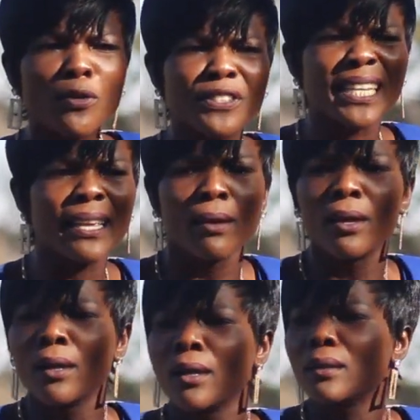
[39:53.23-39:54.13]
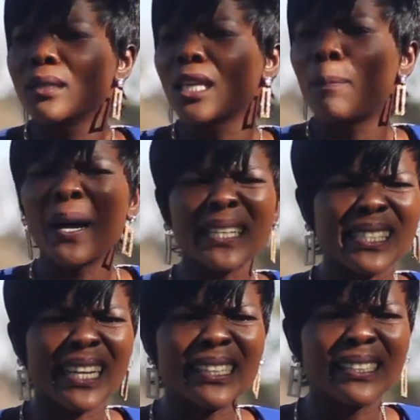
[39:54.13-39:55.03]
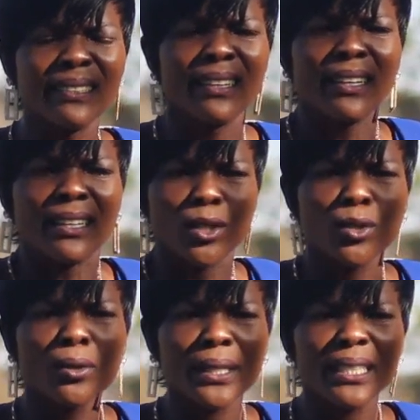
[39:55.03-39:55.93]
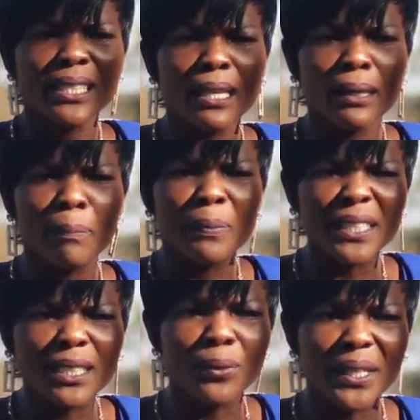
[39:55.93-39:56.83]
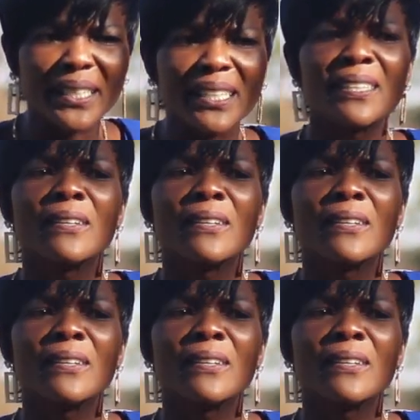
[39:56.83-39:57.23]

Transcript: saying, the pastor, you know, is a bit weak.